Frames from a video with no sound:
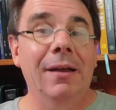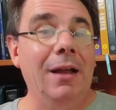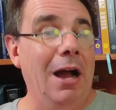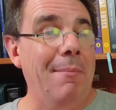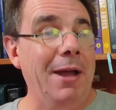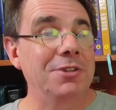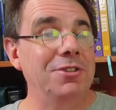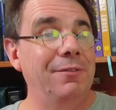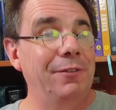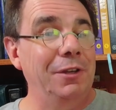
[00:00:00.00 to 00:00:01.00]
Combat
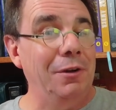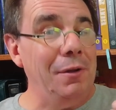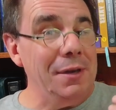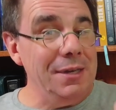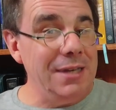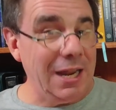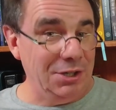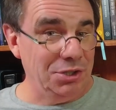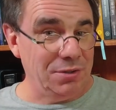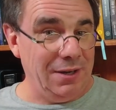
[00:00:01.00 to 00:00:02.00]
should feel
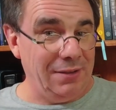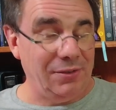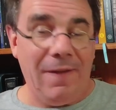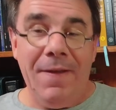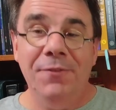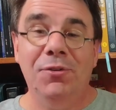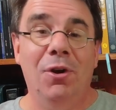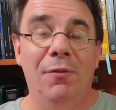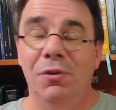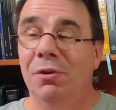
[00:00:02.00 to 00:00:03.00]
dangerous. So
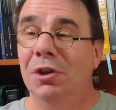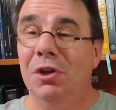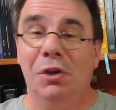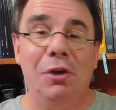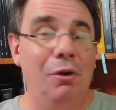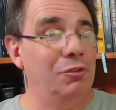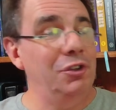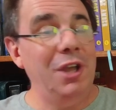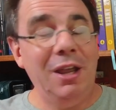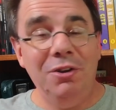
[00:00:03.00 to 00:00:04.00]
if you can
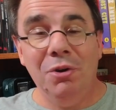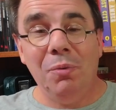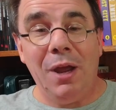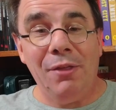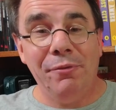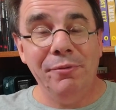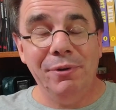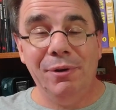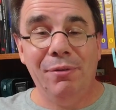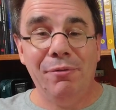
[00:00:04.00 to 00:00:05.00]
negotiate your way
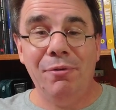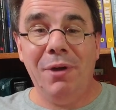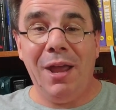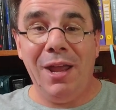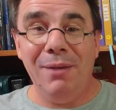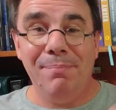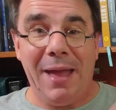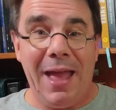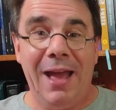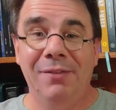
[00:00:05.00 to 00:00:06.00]
through through a
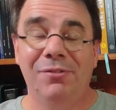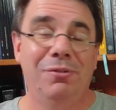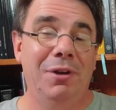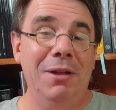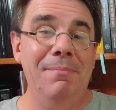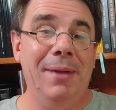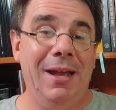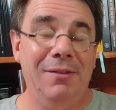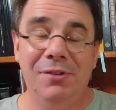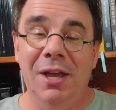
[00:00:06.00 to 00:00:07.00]
pass or an
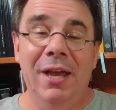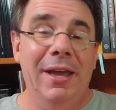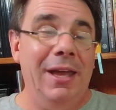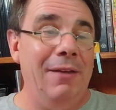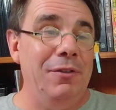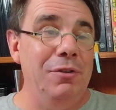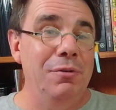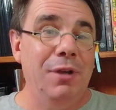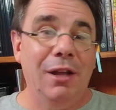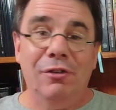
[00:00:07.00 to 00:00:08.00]
impasse, if
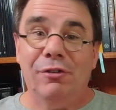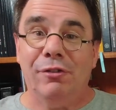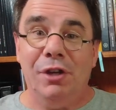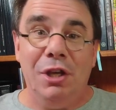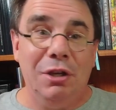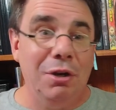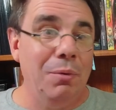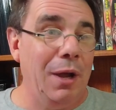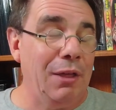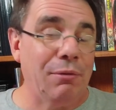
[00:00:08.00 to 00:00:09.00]
you can sneak your
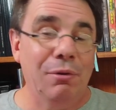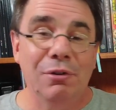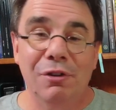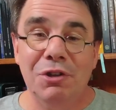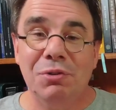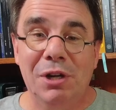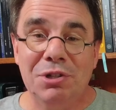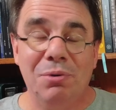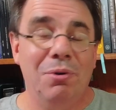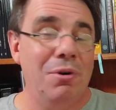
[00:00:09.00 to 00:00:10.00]
way through to the
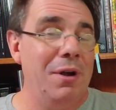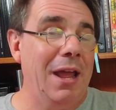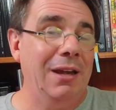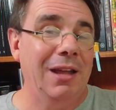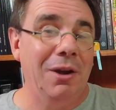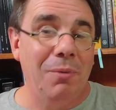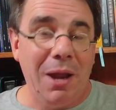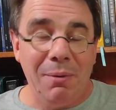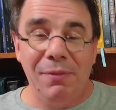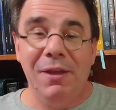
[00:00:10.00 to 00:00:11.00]
treasure hoard and get
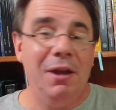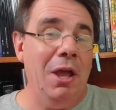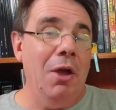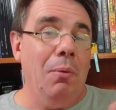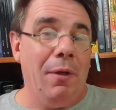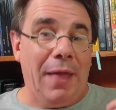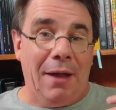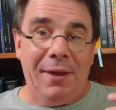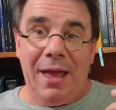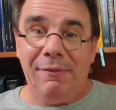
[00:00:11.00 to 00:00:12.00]
away with it
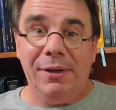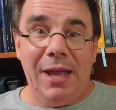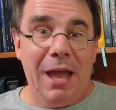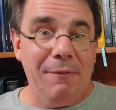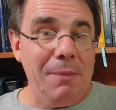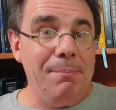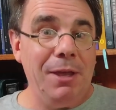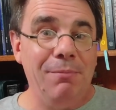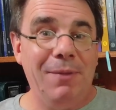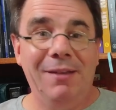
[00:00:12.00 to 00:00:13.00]
without having to have a
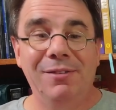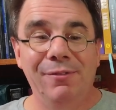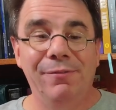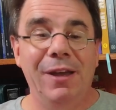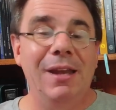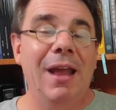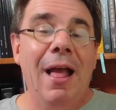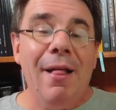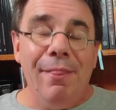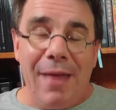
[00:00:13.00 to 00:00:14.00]
big massive fight,
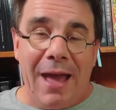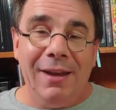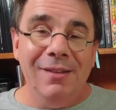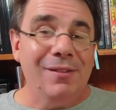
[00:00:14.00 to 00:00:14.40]
that is